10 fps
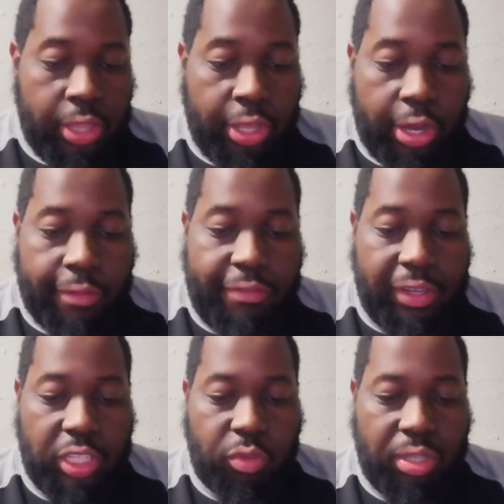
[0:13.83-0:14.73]
their
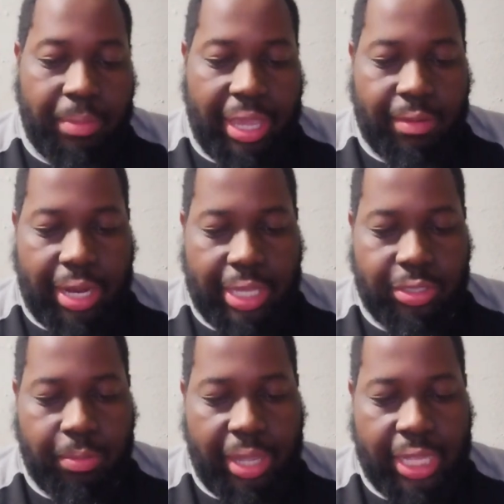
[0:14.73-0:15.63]
53-man
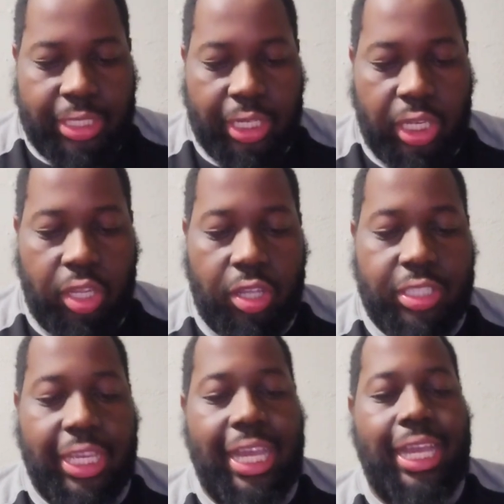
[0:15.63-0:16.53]
roster, man. It took a
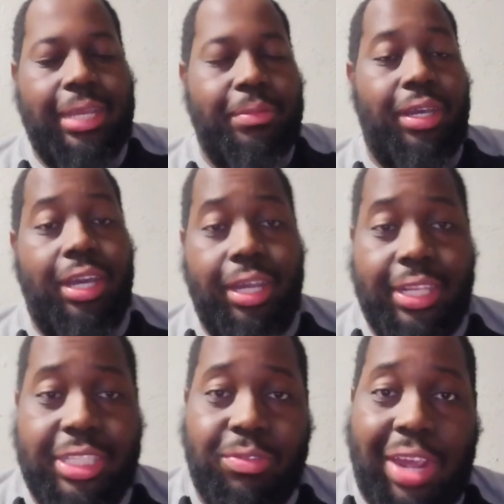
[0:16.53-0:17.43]
long time.
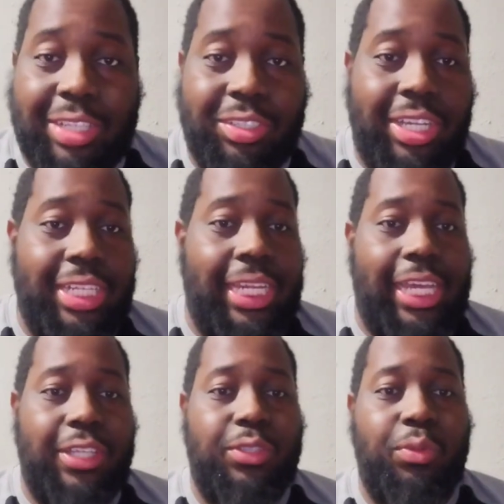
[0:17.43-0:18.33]
These roster
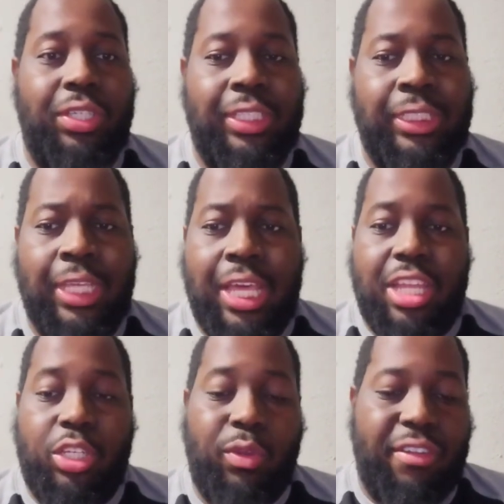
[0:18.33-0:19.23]
cutdowns was
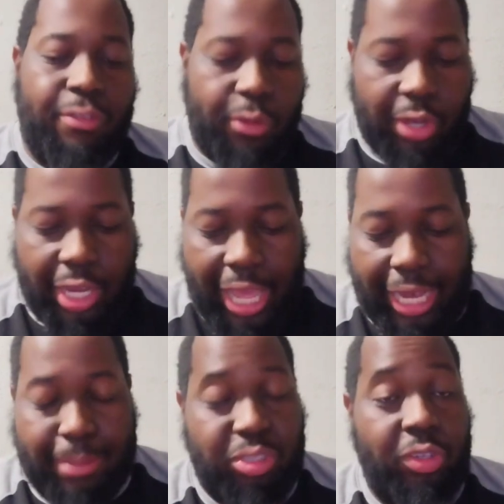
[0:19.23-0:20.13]
due at 4
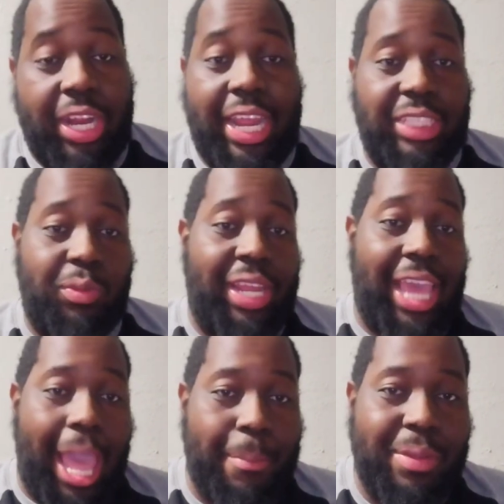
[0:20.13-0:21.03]
o'clock. I'm sure that that's when
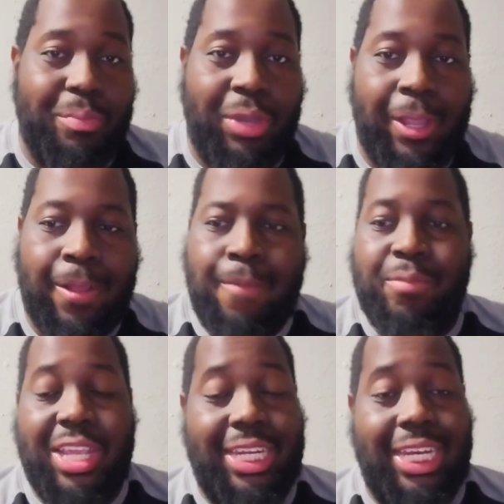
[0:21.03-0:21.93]
they happened, but
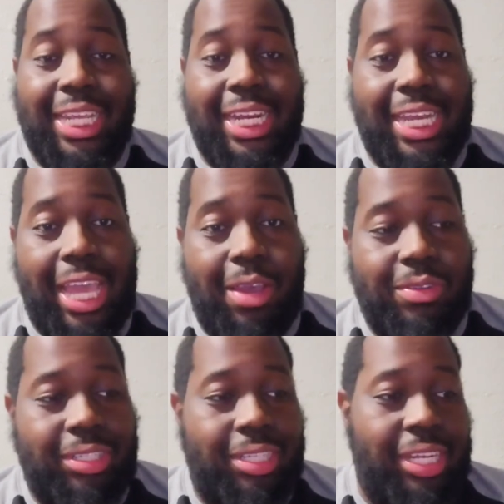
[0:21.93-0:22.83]
it didn't get
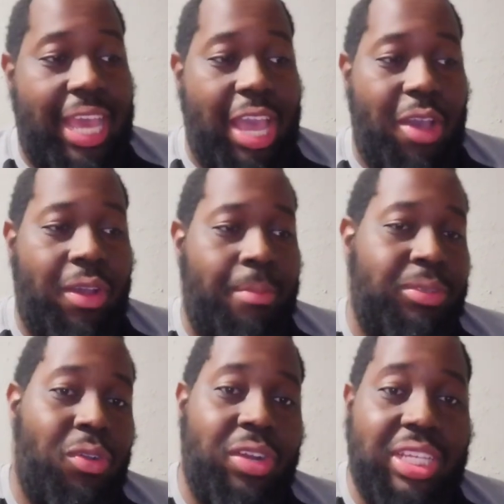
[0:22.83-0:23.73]
announced to now. I'm
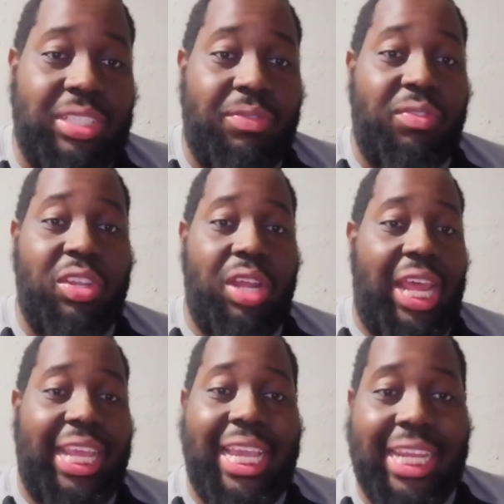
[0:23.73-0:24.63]
doing this video at
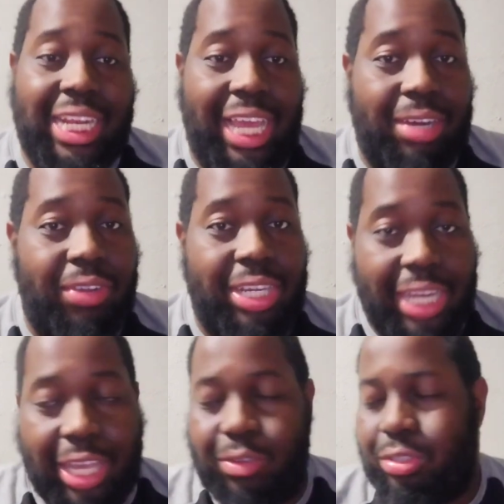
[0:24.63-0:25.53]
like 8 o'clock right
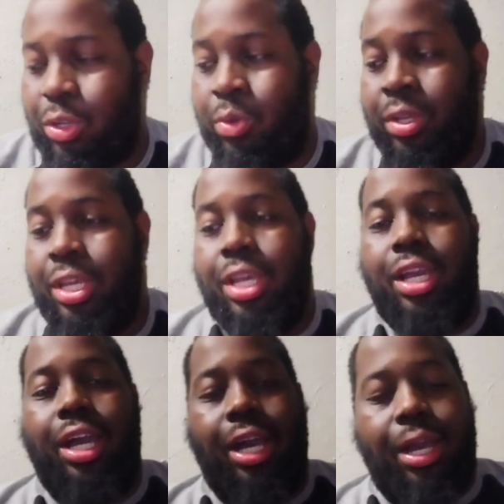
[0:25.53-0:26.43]
now. So,
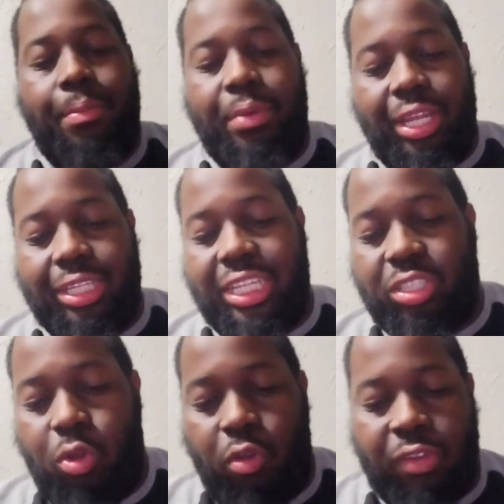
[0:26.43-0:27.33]
but look, let's
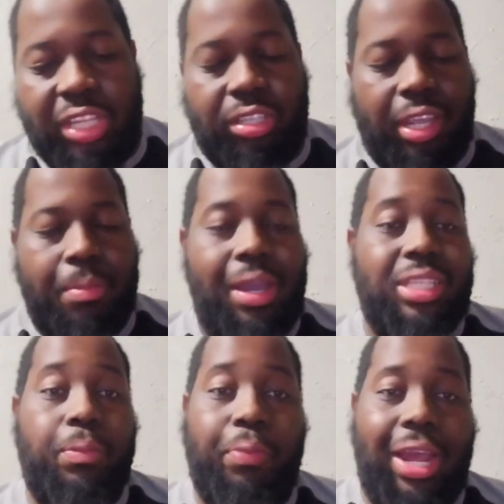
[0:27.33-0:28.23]
go over. Let's talk
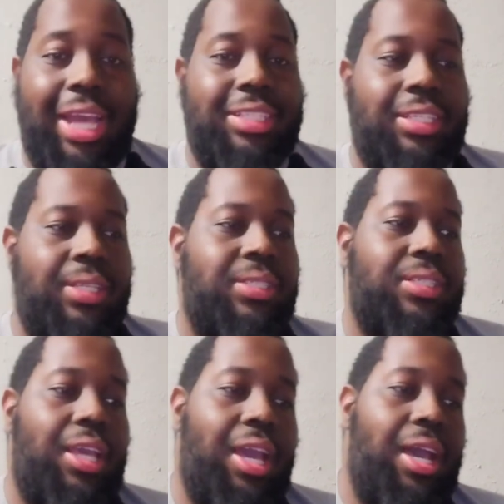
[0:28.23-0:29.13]
about
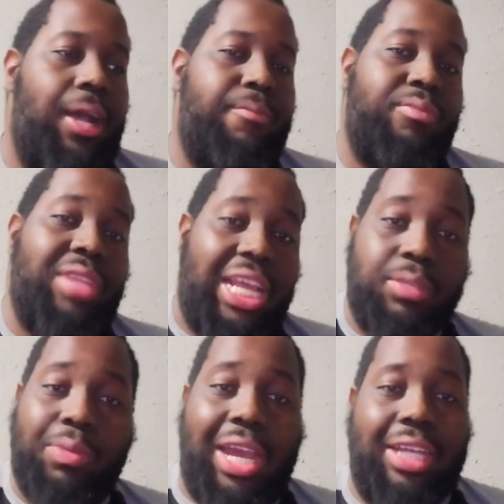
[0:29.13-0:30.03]
surprises. Not
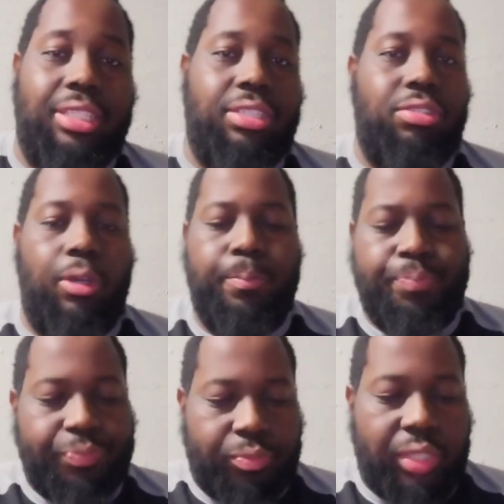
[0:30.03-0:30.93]
surprises, you know.
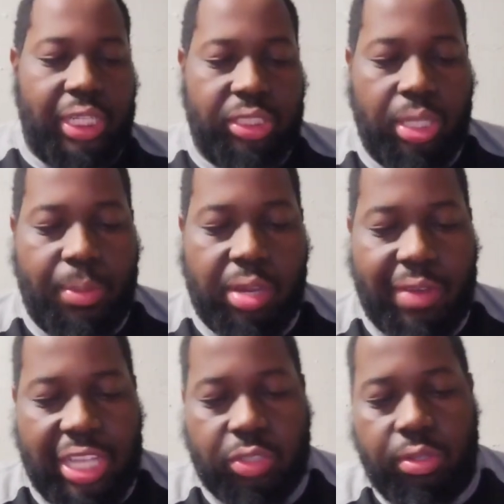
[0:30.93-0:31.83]
Let's talk about the
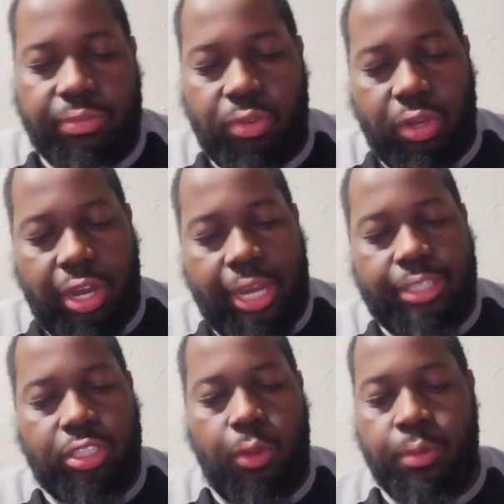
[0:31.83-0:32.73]
roster in full, all
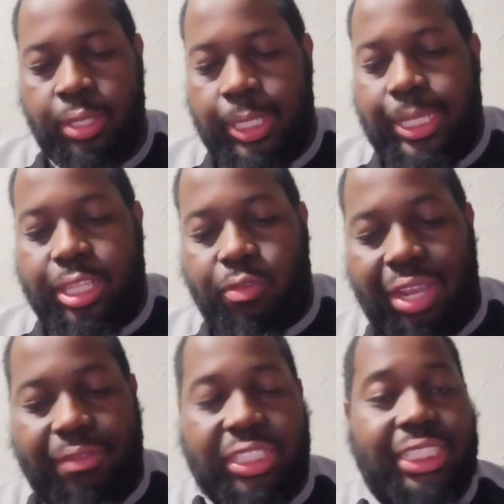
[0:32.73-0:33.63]
right? So, the
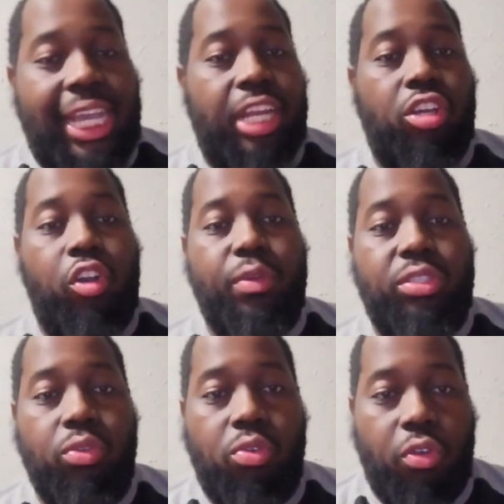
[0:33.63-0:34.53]
Ravens decided to go
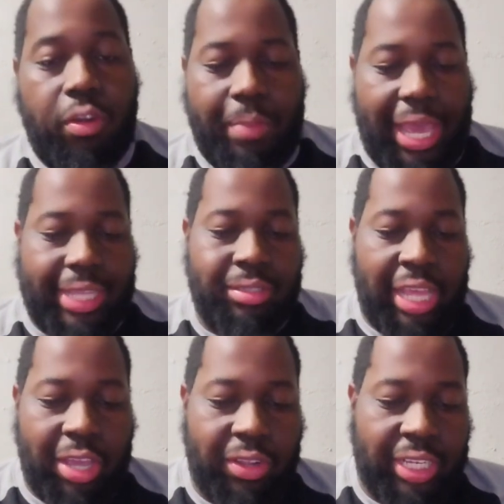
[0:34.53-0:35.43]
with two quarterbacks.
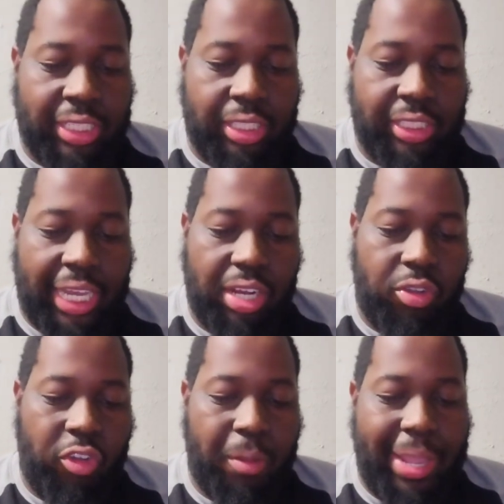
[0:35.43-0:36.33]
Now, the second
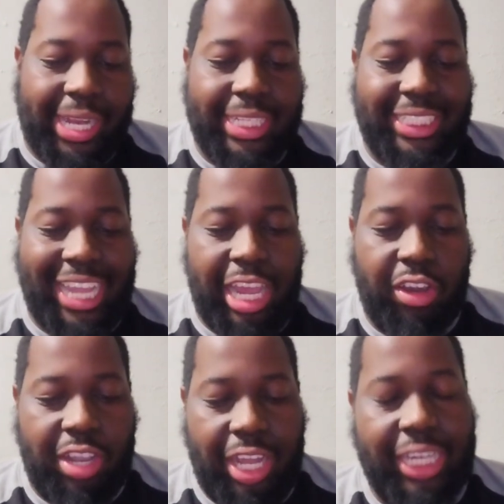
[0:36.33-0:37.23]
quarterback is
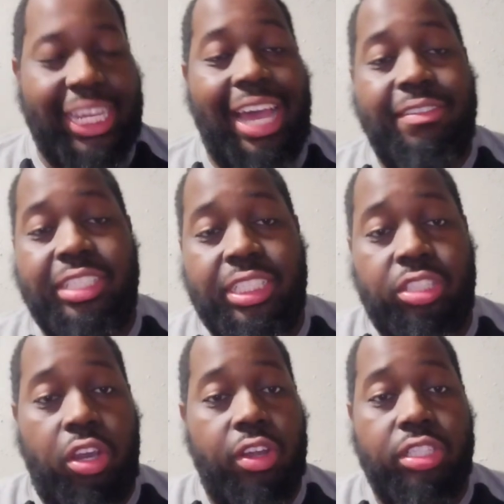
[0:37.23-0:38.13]
Tyler Huntley. Obviously,
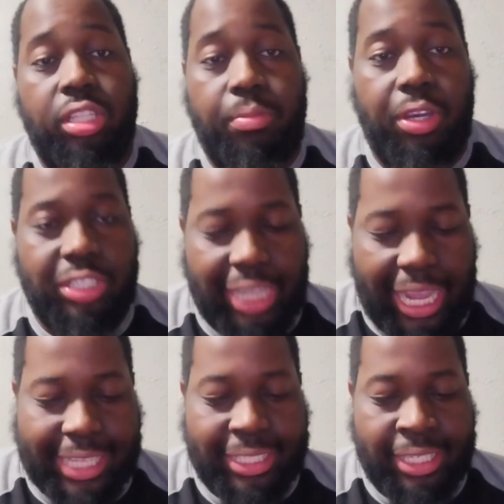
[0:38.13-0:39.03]
starter is Lamar
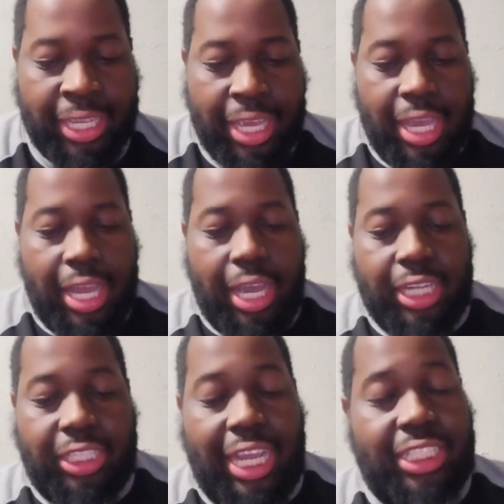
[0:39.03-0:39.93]
Jackson.
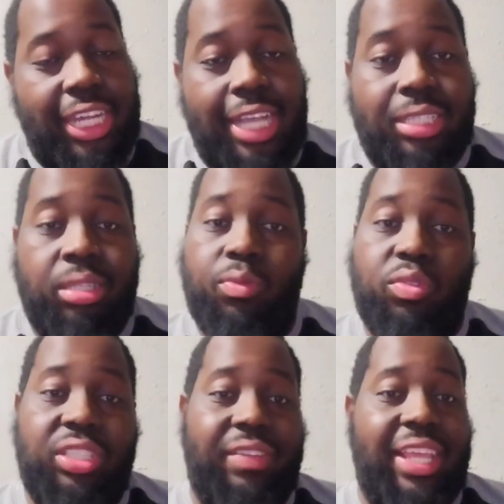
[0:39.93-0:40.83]
Josh Johnson,
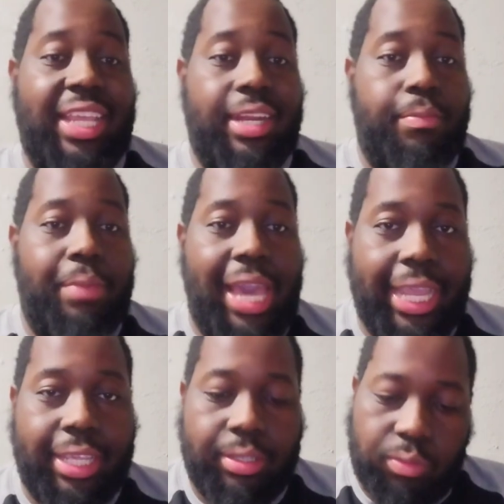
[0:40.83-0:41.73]
we'll see if they get him
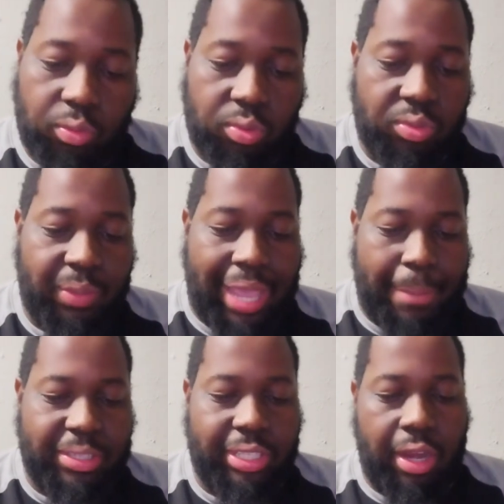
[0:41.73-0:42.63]
back. We'll see what
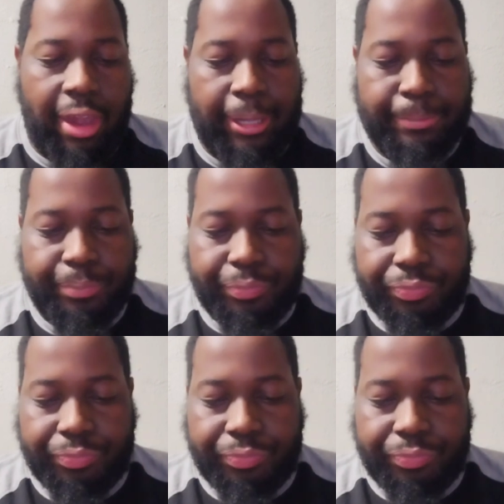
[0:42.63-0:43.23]
happens there, all right?